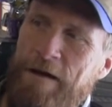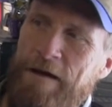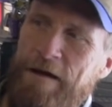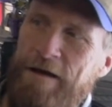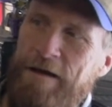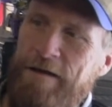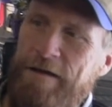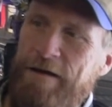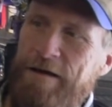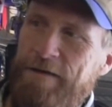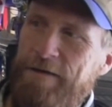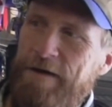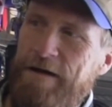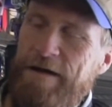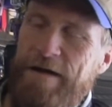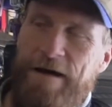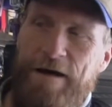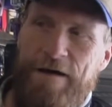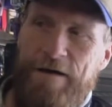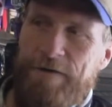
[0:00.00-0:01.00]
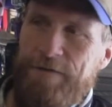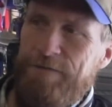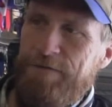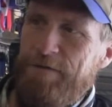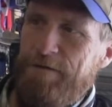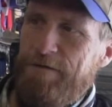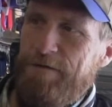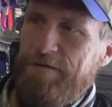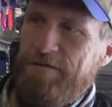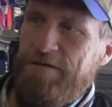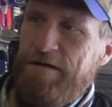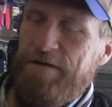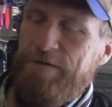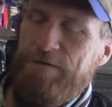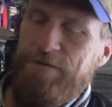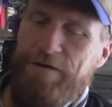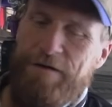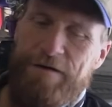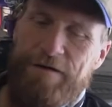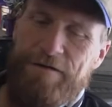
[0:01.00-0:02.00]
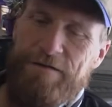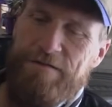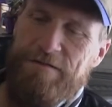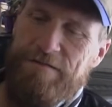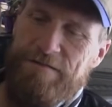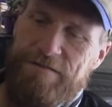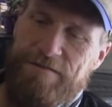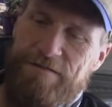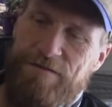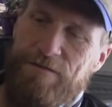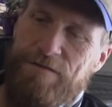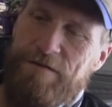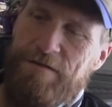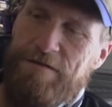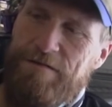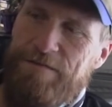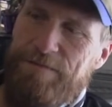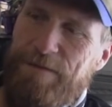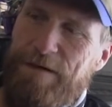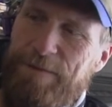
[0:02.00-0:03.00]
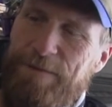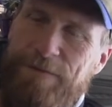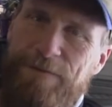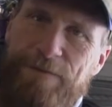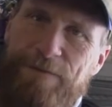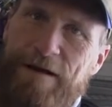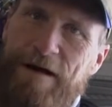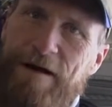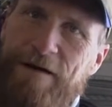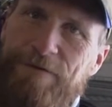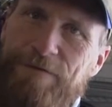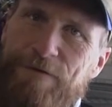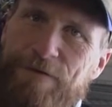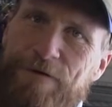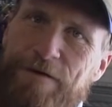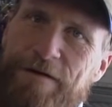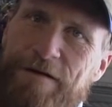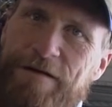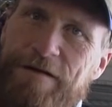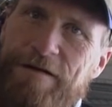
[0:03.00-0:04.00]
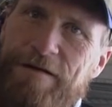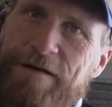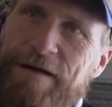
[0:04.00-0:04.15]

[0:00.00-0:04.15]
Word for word: And then they had it for several years and sold it to some people from California,